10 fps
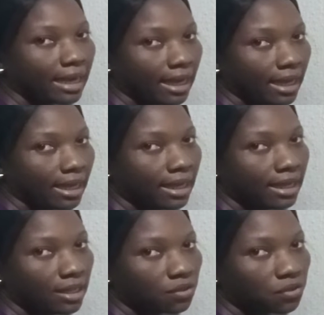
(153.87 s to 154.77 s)
K
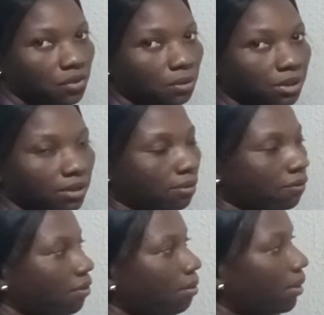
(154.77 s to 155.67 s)
a subject of
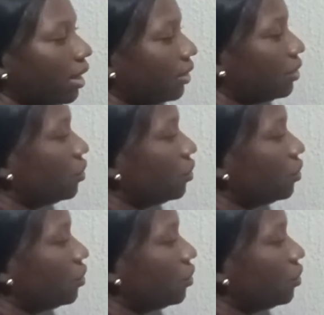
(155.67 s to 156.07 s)
formula.